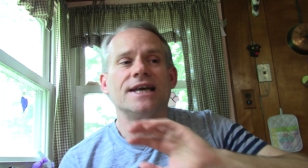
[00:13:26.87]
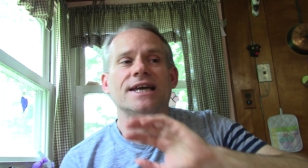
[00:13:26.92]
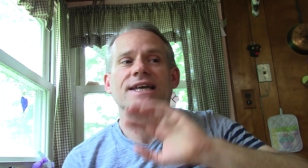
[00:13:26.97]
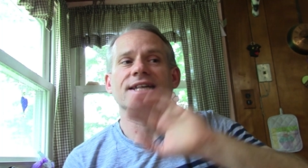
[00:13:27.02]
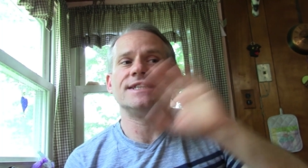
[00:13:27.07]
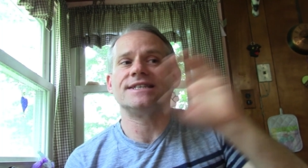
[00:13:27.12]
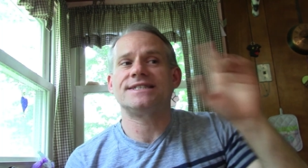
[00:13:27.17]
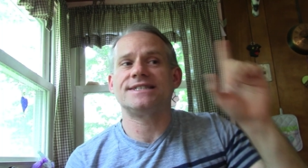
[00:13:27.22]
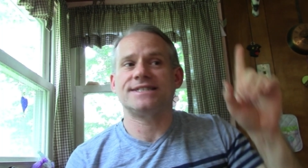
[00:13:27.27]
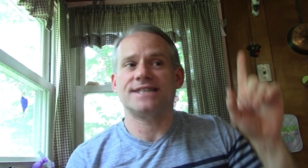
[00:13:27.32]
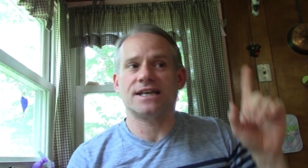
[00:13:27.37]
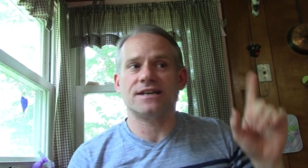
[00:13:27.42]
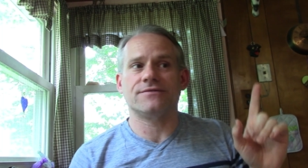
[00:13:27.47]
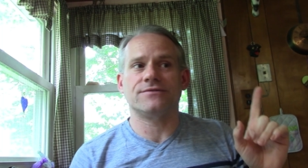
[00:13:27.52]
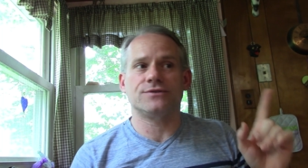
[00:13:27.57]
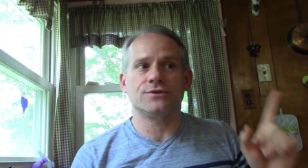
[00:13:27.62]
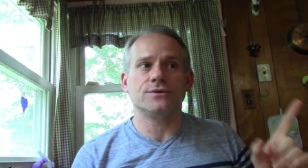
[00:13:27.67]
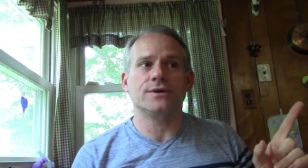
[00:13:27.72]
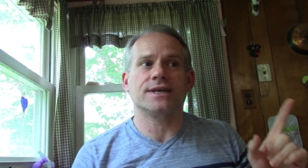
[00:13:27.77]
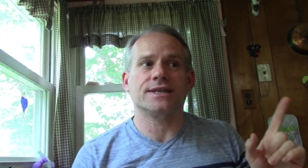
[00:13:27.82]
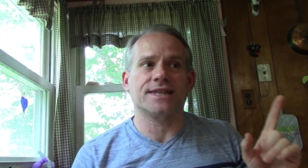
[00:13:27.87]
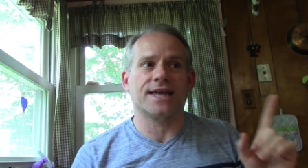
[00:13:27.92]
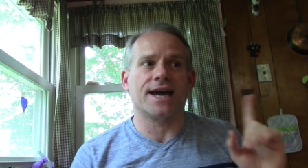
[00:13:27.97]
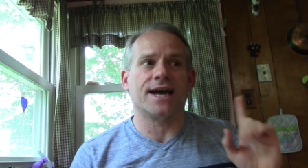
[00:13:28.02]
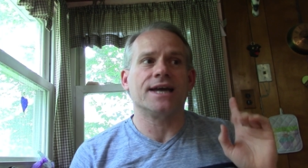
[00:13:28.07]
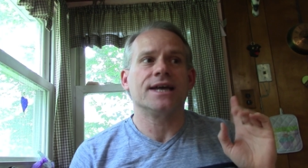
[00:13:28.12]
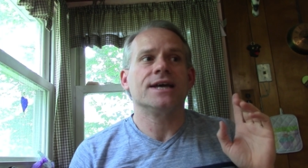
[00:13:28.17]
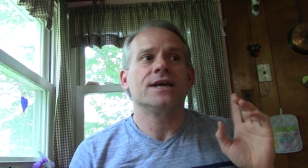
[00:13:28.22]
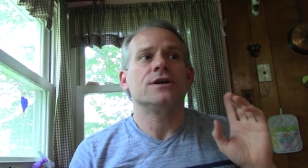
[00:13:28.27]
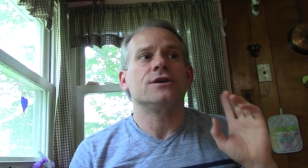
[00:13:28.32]
Instead of doing
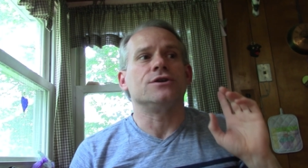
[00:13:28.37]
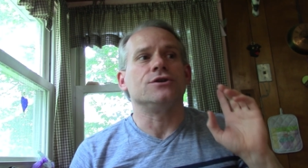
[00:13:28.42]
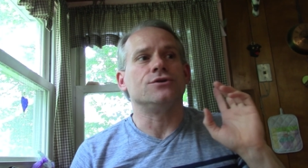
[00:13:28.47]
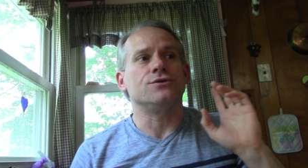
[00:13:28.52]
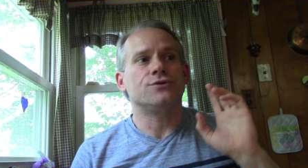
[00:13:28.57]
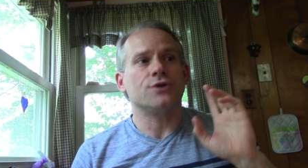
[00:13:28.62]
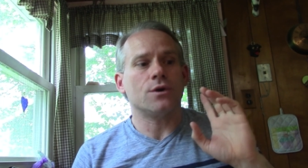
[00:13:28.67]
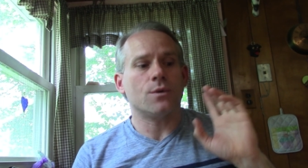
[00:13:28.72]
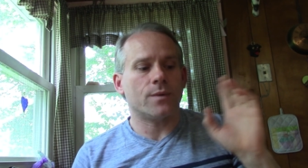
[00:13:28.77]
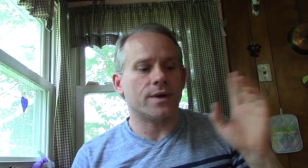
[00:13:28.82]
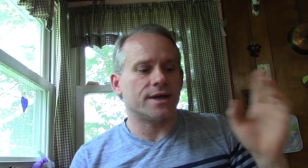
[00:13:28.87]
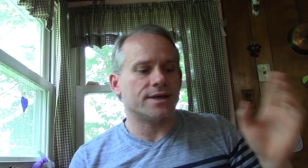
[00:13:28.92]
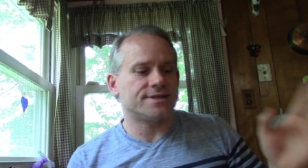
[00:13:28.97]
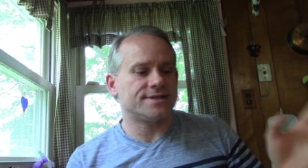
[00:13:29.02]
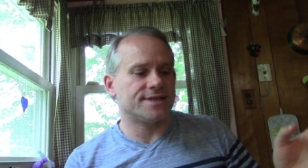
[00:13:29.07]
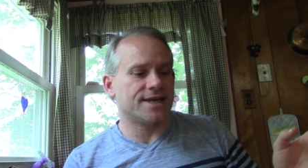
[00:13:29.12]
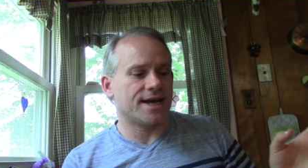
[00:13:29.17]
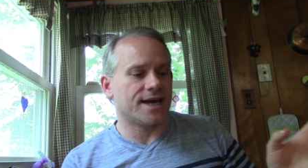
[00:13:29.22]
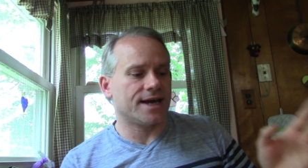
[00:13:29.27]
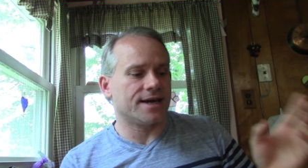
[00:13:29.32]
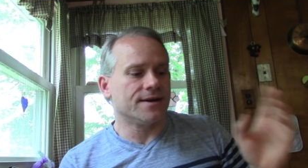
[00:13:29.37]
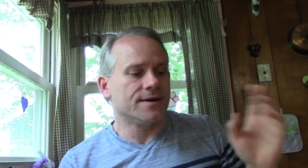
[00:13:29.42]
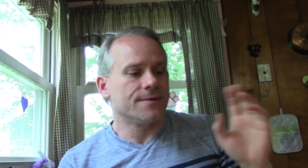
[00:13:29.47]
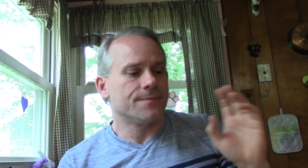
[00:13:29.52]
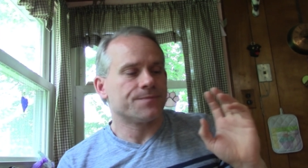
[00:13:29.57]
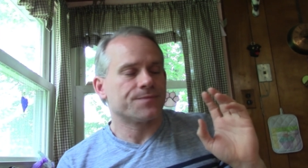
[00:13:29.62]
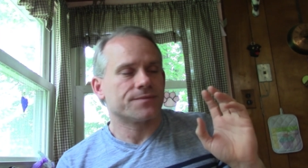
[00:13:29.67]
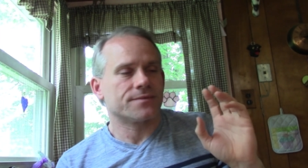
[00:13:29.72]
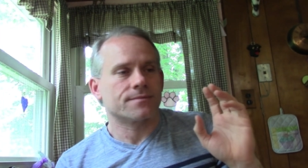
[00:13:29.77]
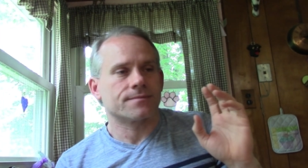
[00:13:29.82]
that, you don't want to say,
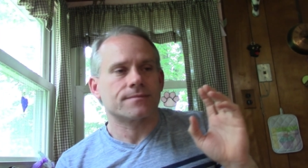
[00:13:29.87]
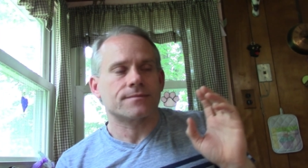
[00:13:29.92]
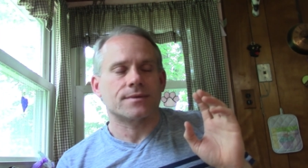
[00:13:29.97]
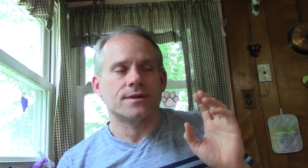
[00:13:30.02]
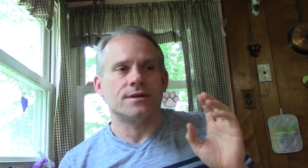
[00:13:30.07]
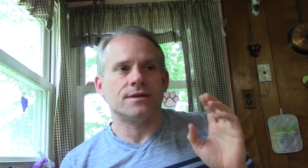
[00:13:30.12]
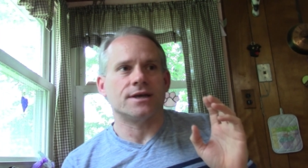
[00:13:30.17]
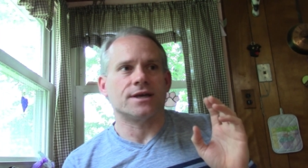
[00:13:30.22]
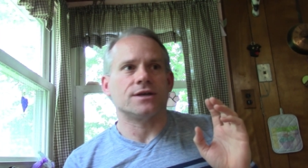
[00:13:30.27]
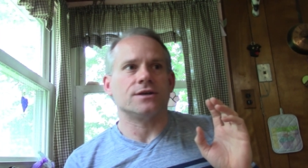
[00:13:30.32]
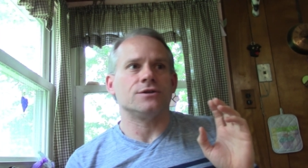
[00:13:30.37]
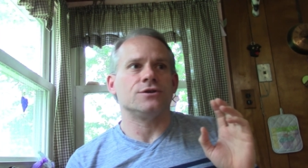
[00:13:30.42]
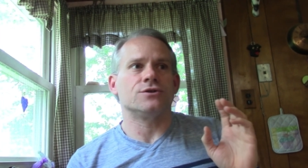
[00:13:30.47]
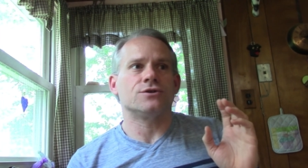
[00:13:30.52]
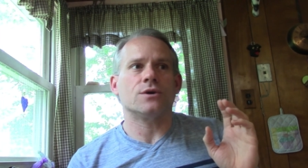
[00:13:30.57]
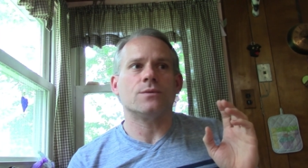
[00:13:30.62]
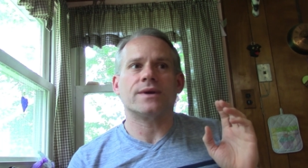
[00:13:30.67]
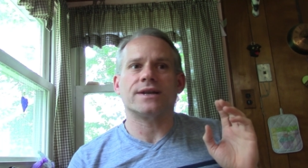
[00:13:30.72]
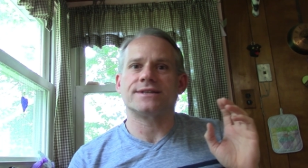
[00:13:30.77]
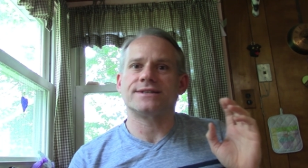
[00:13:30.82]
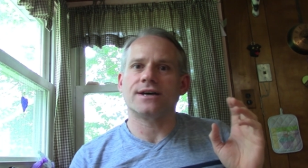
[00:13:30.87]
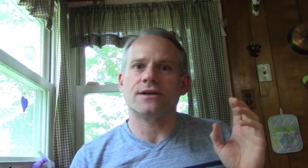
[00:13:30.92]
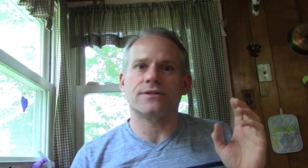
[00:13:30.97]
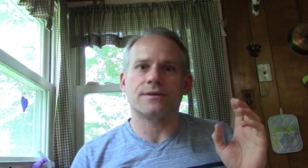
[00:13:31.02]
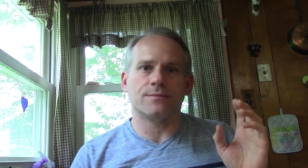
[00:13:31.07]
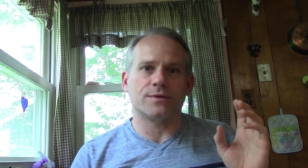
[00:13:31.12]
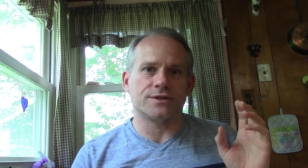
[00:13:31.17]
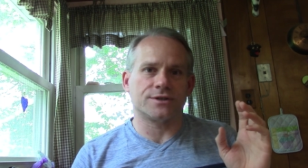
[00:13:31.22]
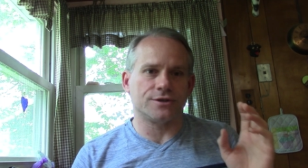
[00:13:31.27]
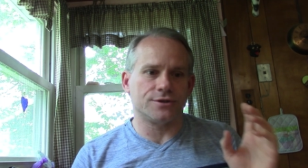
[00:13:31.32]
like, you don't want to tell
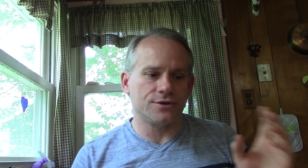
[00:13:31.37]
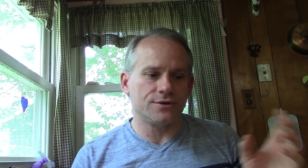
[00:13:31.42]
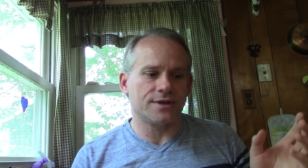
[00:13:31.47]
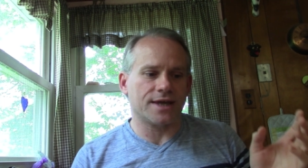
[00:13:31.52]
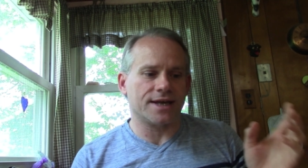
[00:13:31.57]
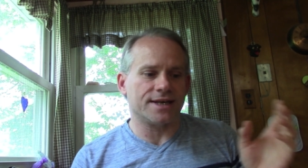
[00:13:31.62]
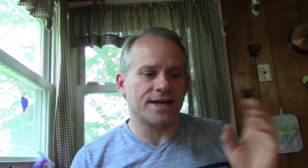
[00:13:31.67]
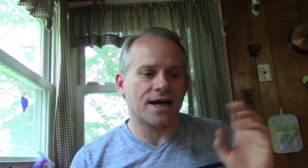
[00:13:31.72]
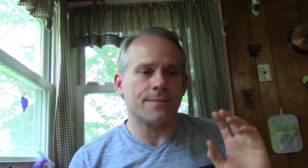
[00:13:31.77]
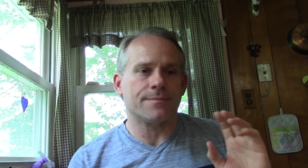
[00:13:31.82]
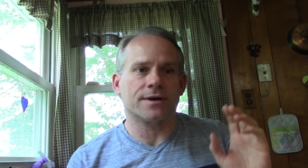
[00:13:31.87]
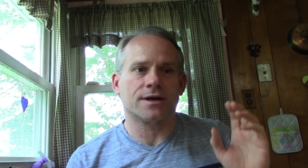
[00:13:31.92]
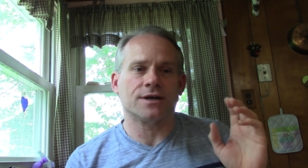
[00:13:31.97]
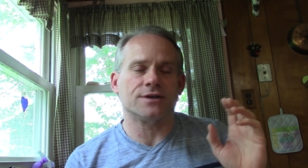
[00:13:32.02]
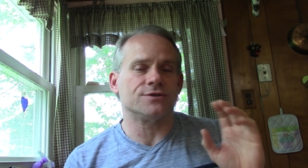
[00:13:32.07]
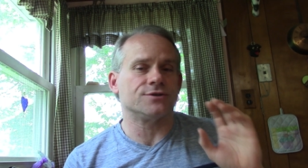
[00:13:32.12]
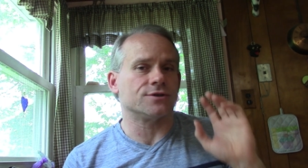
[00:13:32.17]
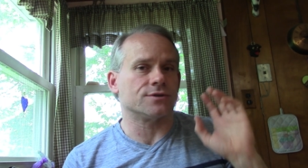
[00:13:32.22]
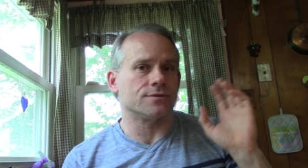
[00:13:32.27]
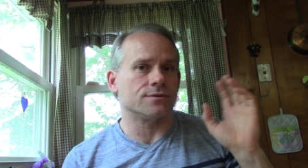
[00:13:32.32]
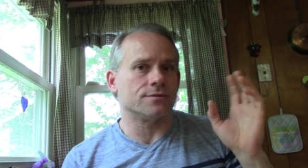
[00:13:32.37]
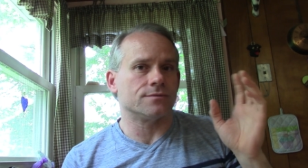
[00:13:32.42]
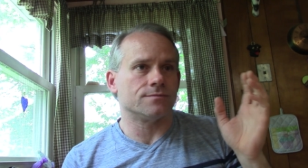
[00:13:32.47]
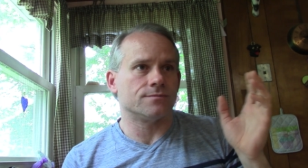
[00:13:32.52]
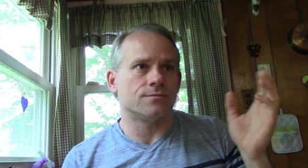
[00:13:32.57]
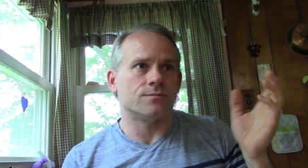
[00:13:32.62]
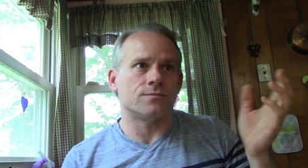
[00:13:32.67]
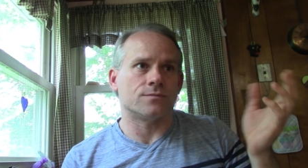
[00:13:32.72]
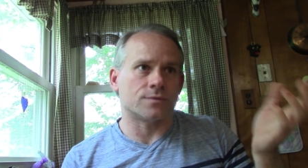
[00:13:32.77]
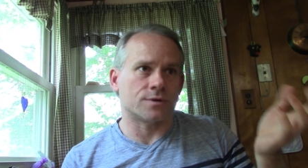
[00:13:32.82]
them what to do that, not because you
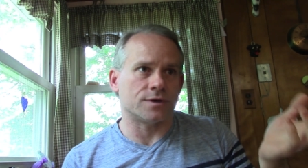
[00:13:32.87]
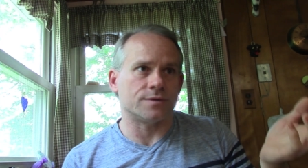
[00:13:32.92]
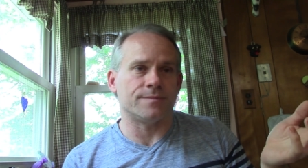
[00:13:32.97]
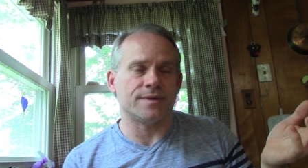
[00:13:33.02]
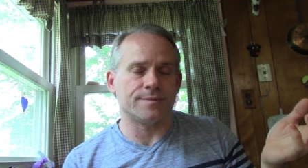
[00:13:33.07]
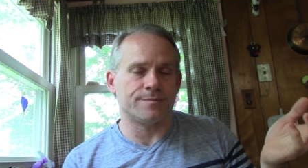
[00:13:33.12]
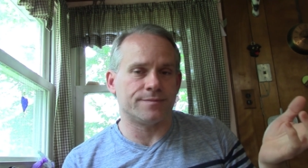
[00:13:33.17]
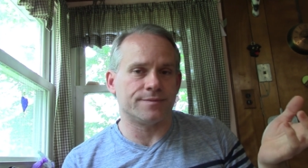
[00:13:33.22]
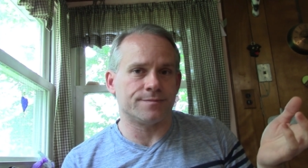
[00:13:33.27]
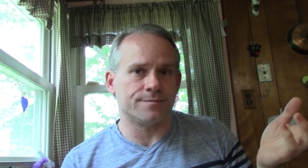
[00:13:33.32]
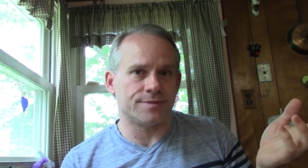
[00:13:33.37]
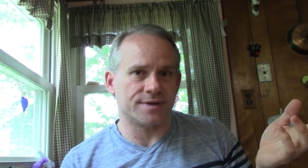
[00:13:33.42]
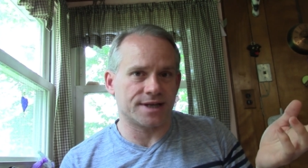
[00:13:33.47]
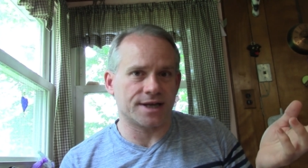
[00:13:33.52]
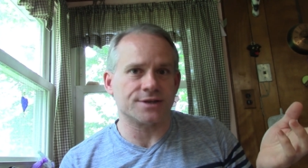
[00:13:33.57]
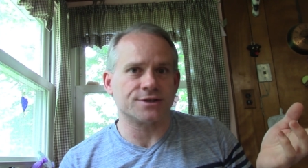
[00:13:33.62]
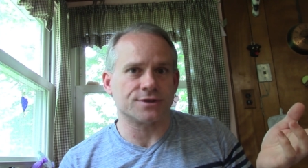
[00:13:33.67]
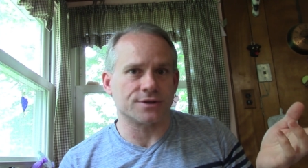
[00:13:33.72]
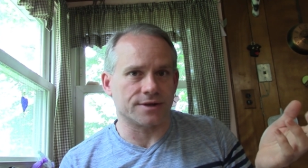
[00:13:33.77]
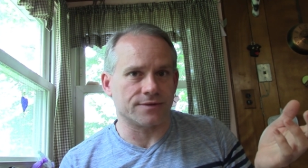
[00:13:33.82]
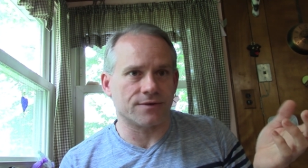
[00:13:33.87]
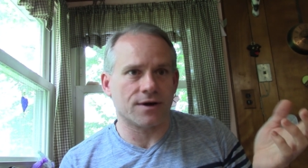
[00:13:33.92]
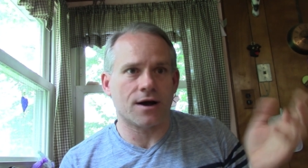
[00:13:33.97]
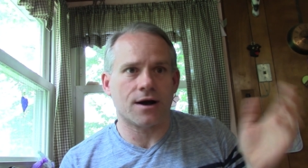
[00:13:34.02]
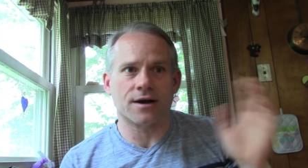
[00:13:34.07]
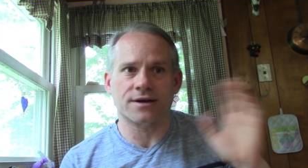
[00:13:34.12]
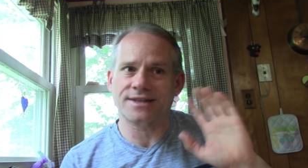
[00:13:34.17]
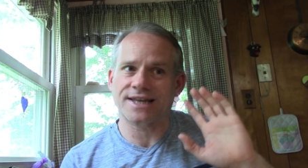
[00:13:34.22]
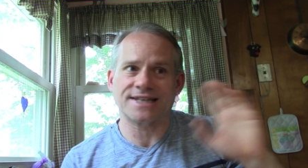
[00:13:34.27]
could be potentially wrong.